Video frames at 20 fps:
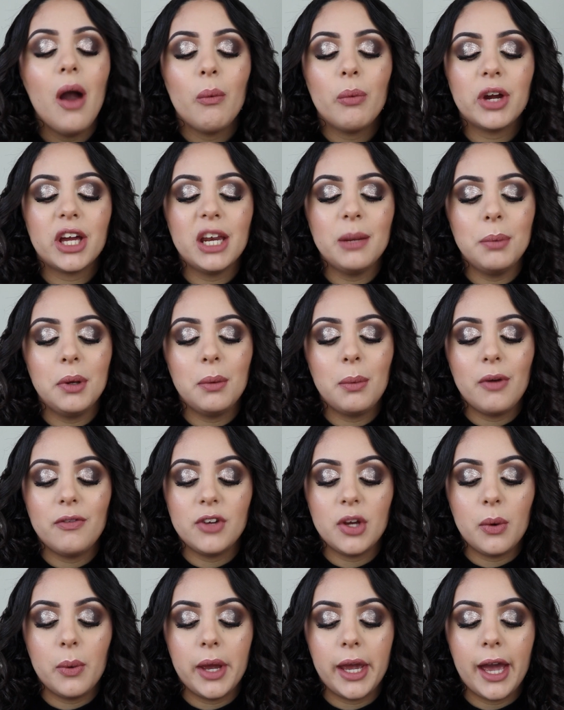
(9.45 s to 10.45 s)
We're gonna be
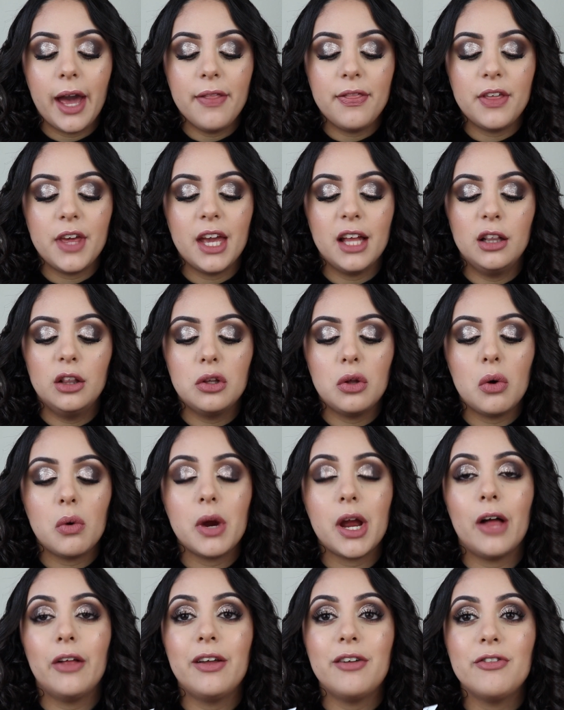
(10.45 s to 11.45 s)
reviewing the
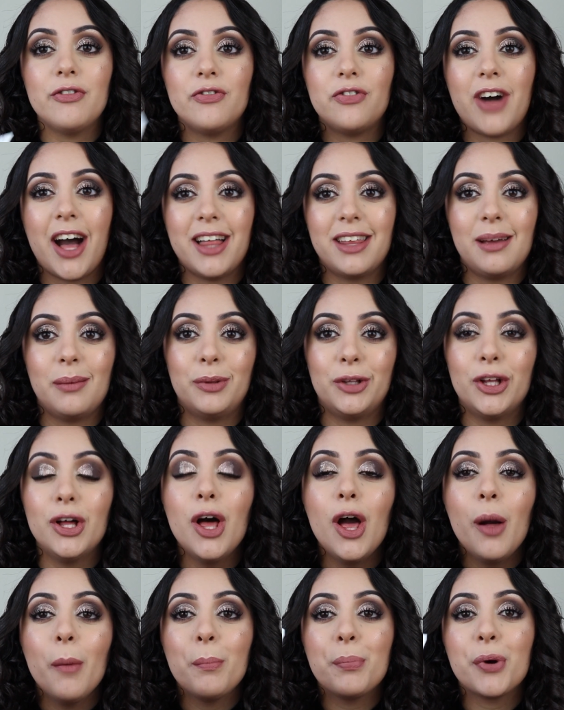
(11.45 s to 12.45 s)
L'Oreal
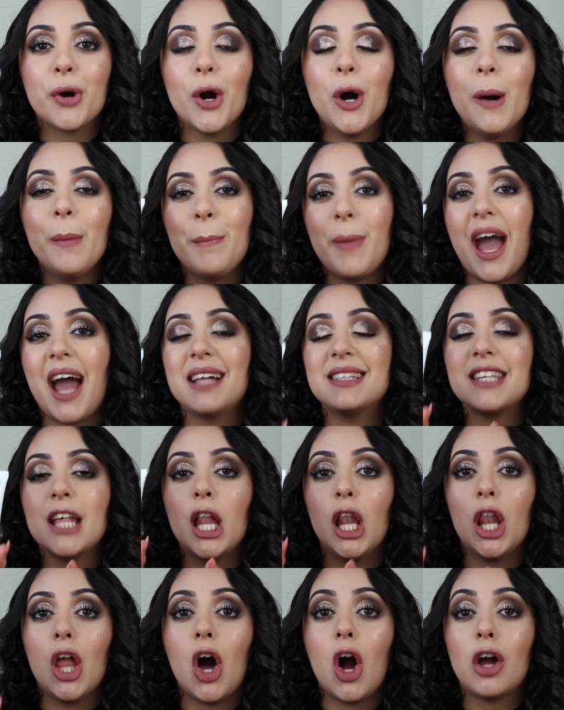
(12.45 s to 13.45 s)
Infallible Pro Matte
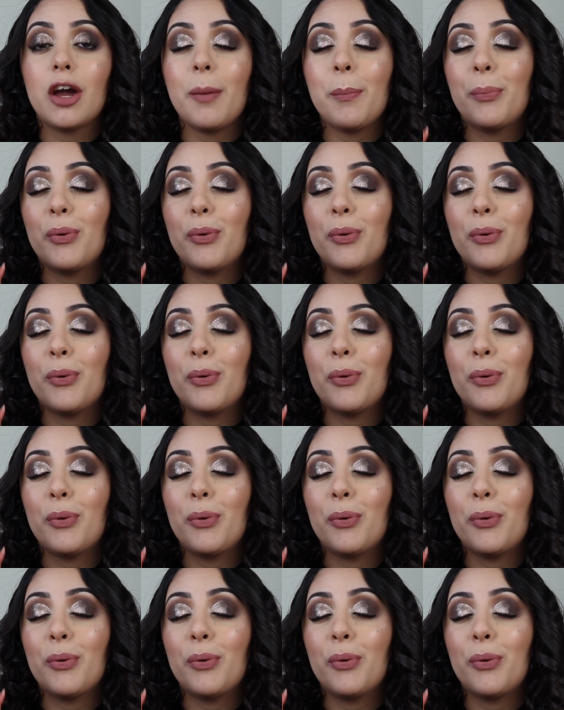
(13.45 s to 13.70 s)
Lock